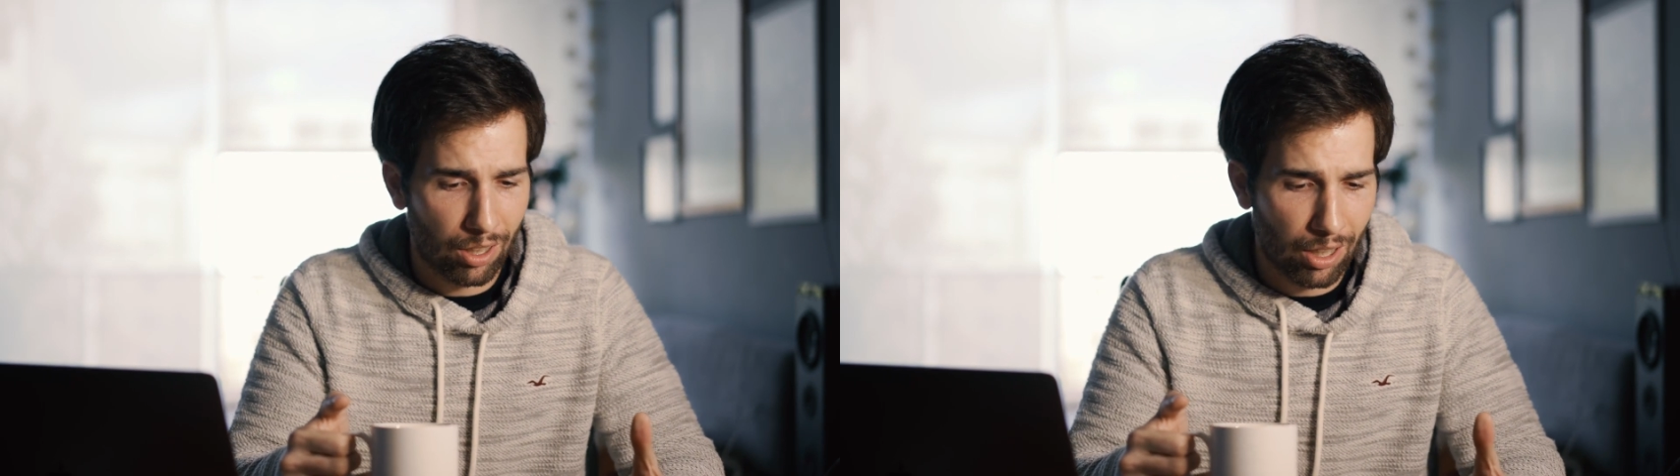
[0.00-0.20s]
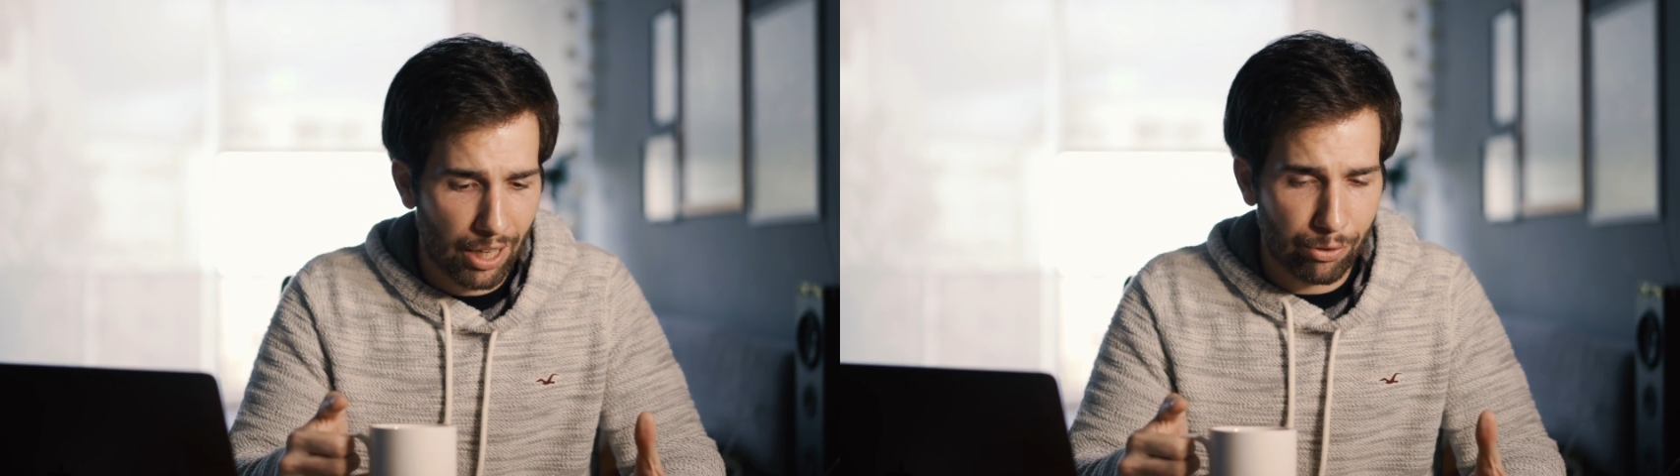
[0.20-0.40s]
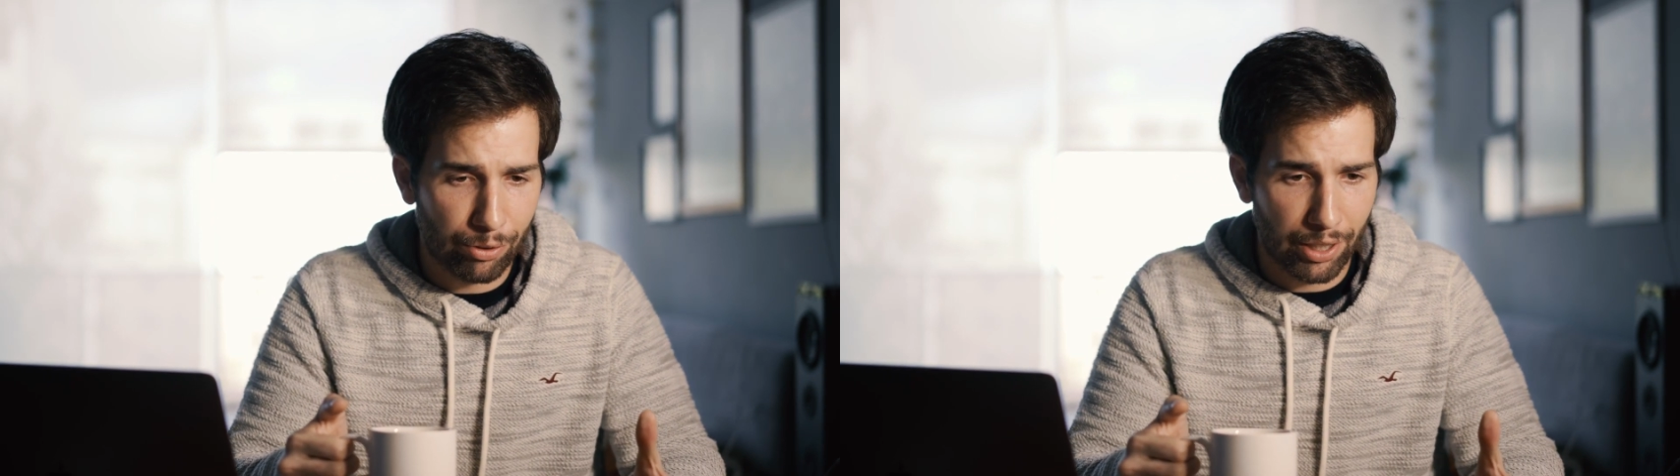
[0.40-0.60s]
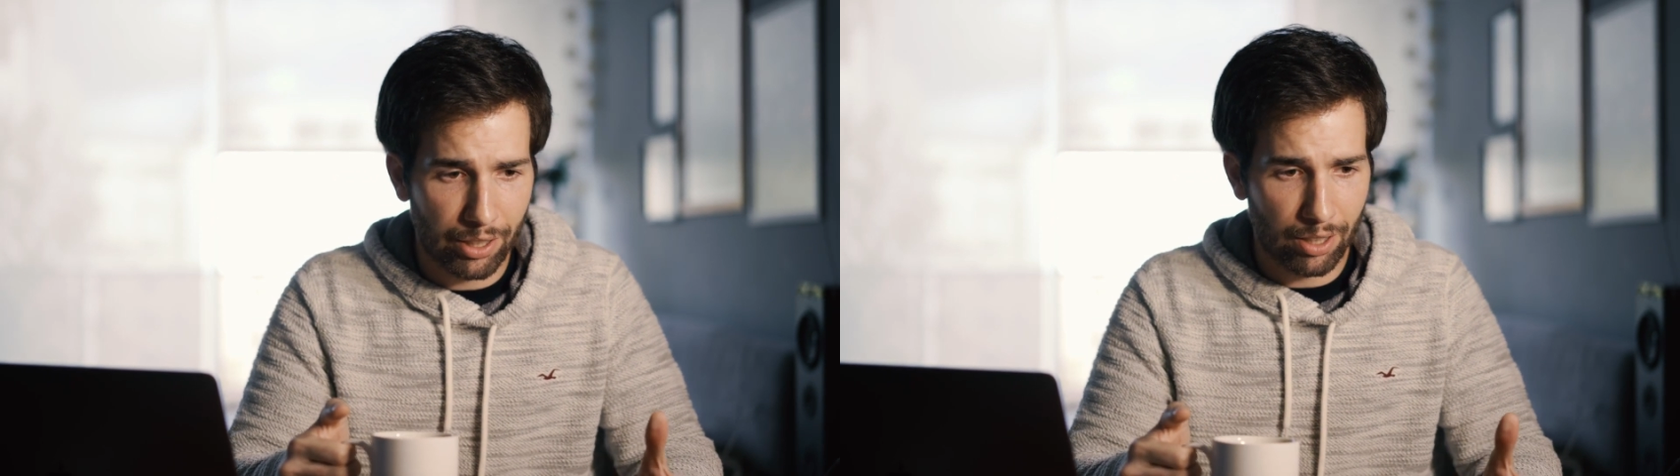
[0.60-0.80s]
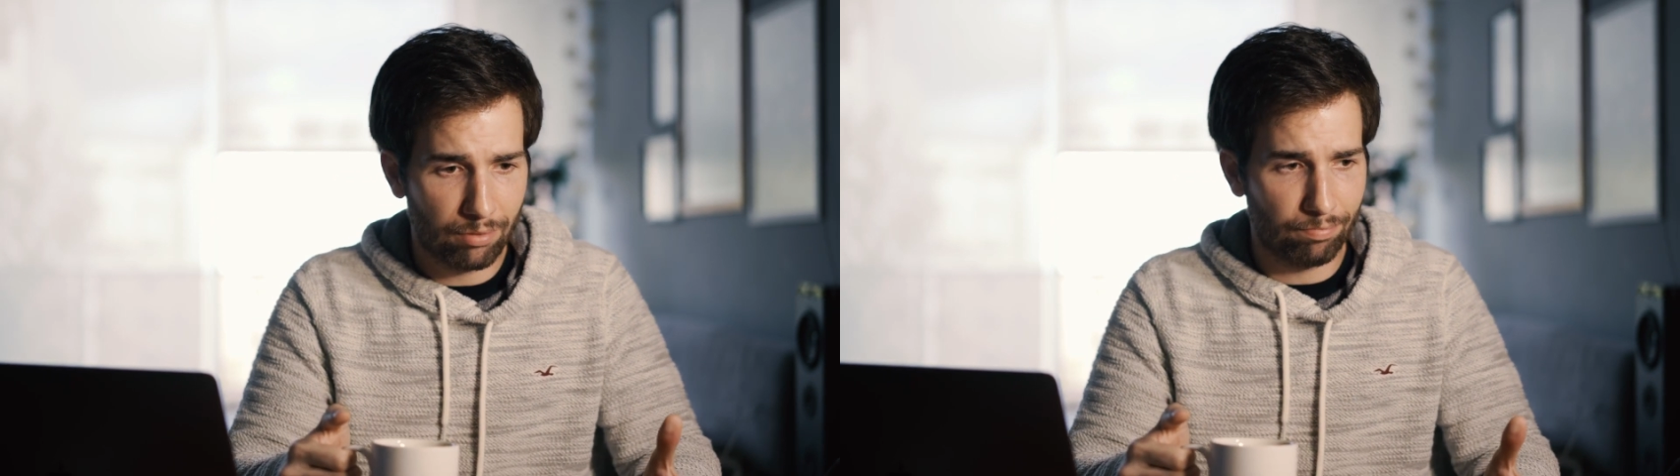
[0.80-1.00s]
I
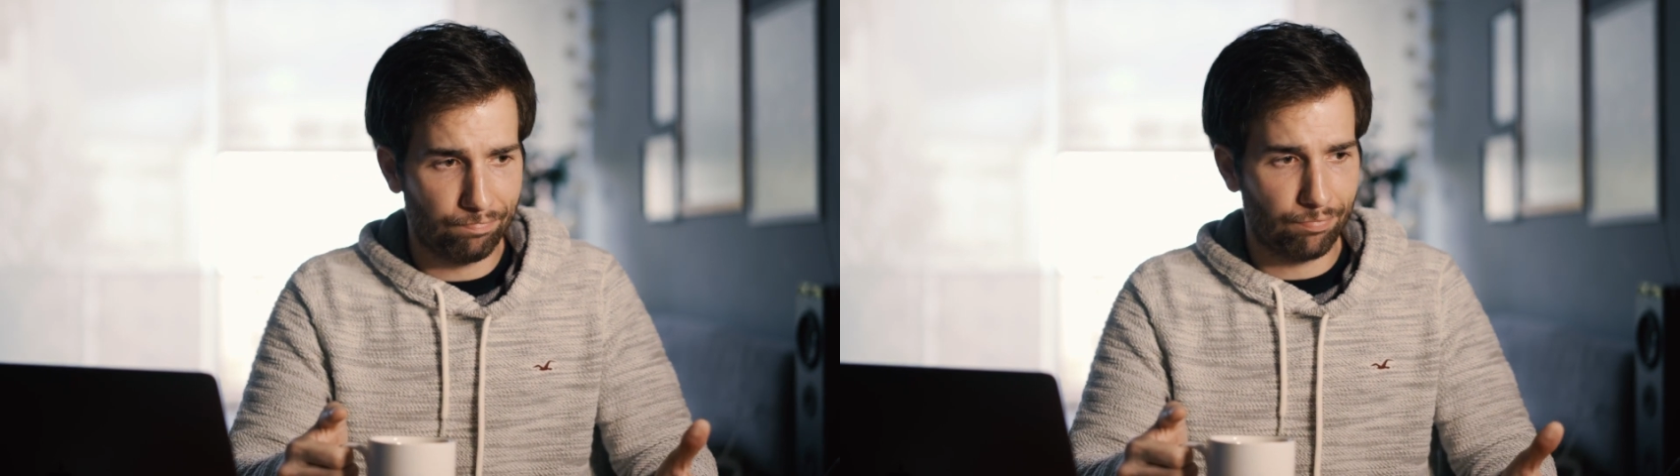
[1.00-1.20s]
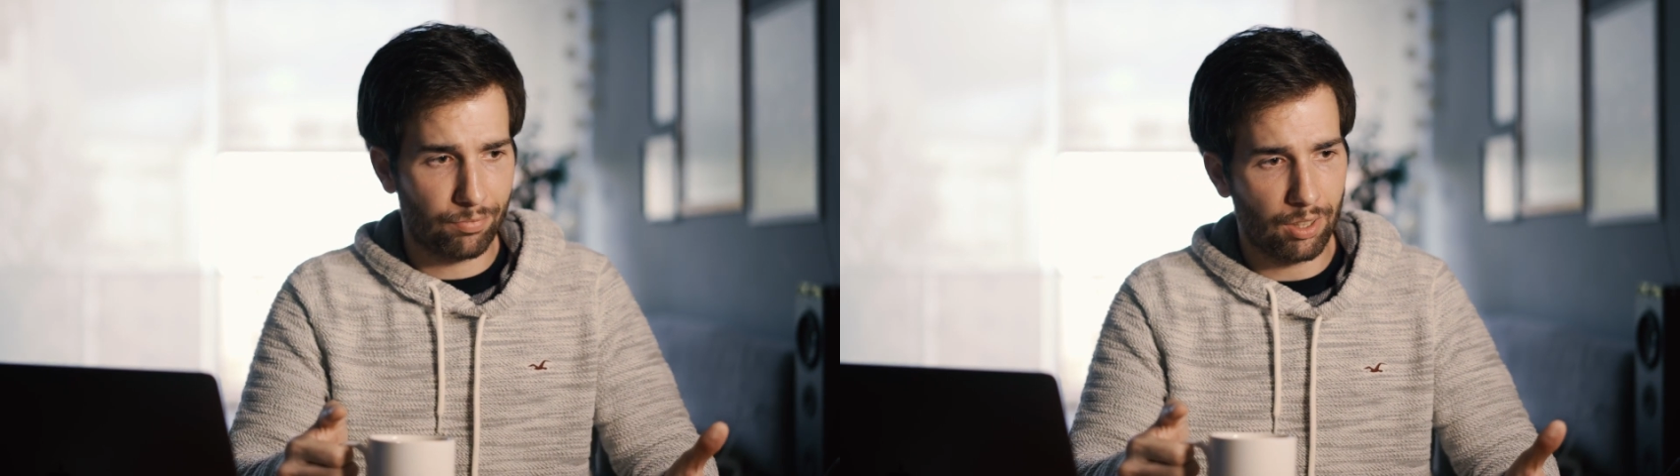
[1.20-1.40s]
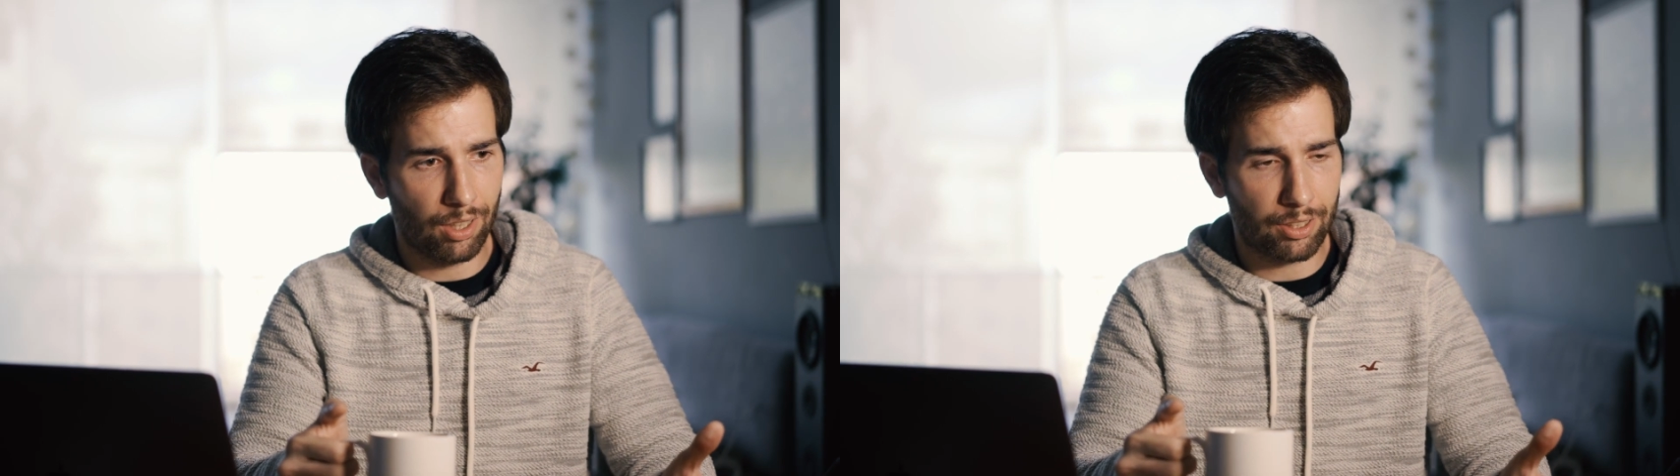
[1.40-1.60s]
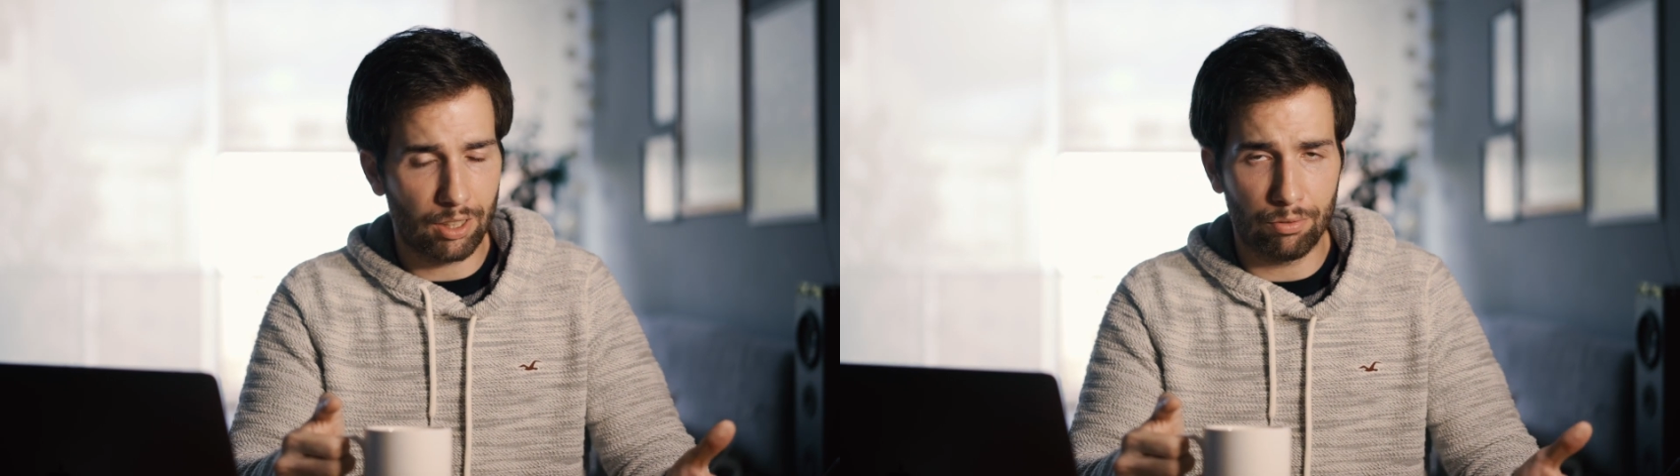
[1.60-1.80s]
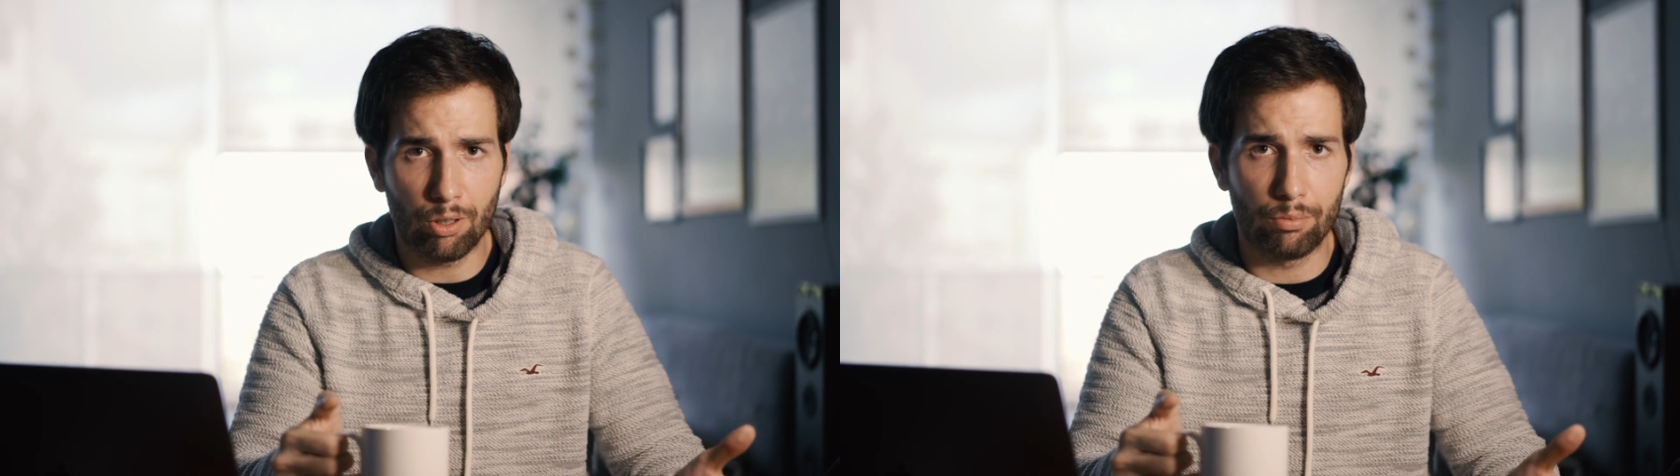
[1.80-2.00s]
created
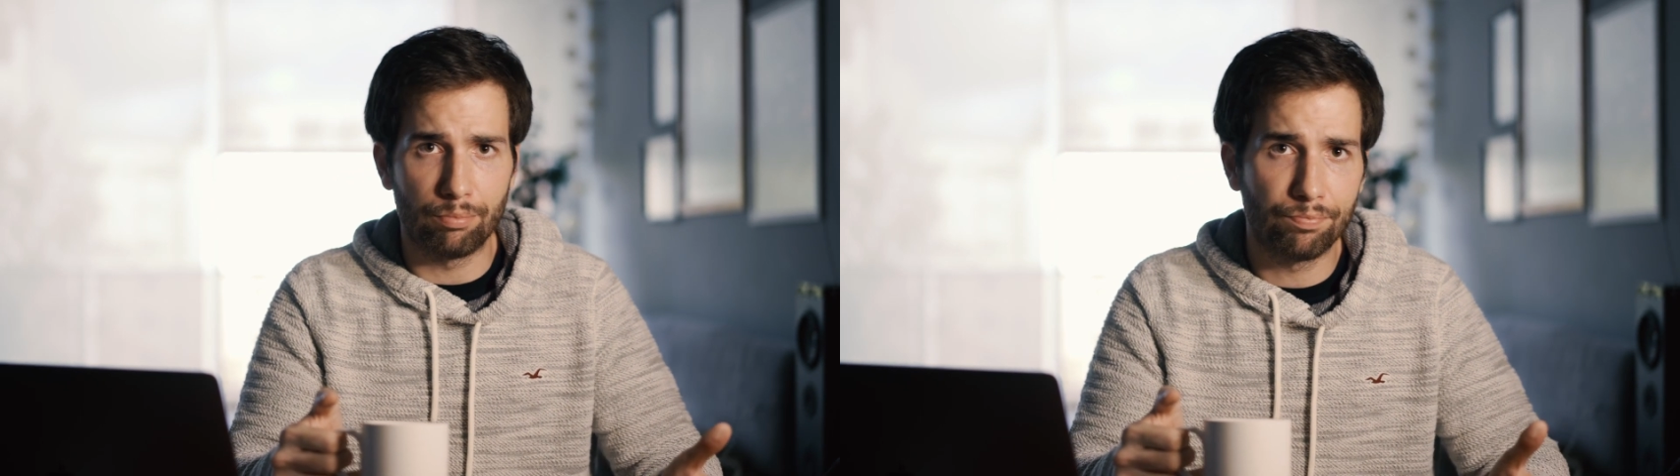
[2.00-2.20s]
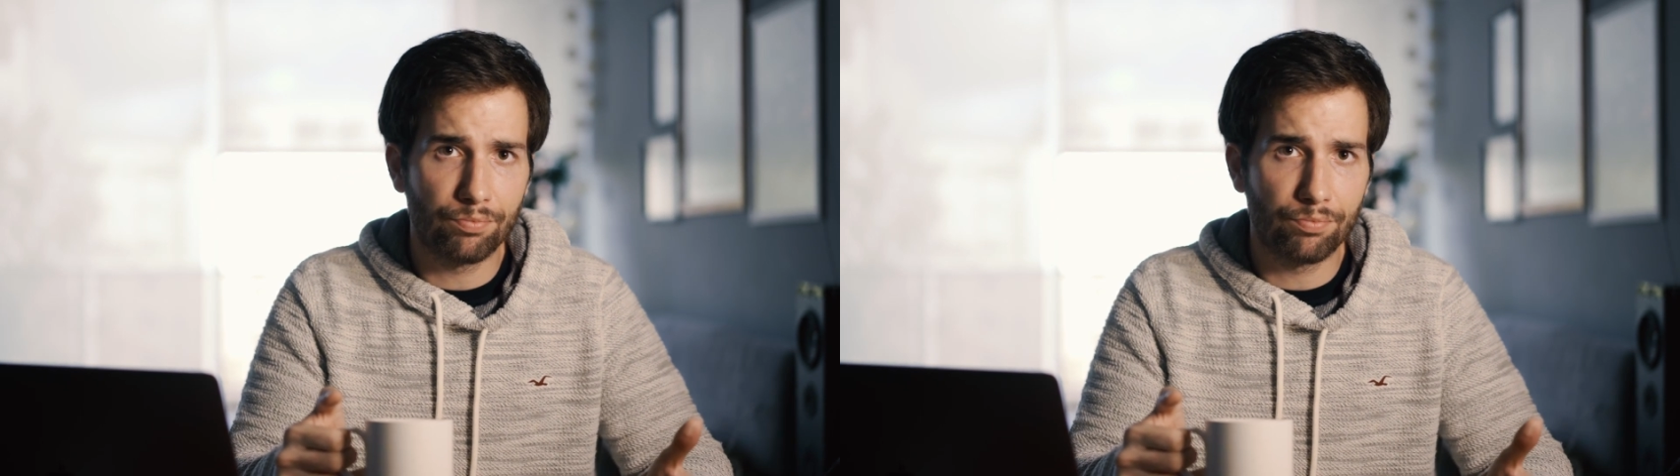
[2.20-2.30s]
Excel form,